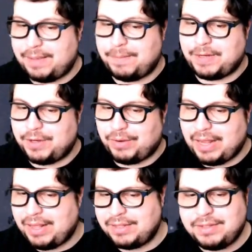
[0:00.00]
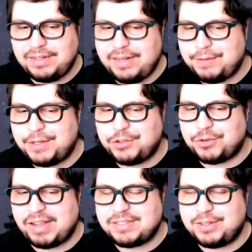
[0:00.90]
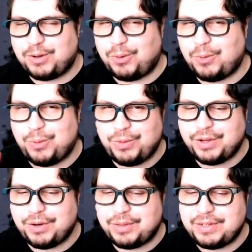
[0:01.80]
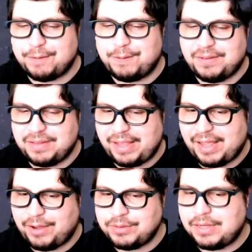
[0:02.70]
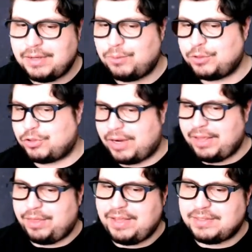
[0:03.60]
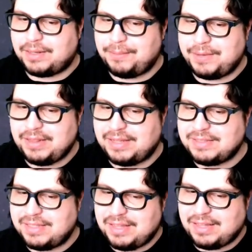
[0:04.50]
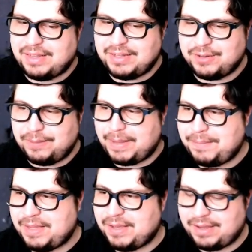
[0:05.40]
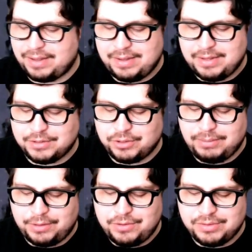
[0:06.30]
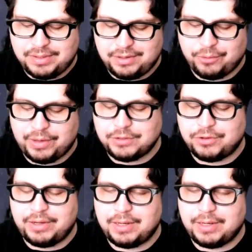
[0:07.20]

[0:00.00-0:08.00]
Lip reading: and I didn't even address the whole, the different layout. We're trying things, and I'm realizing that, like, maybe, so I'm not using a green screen, I'm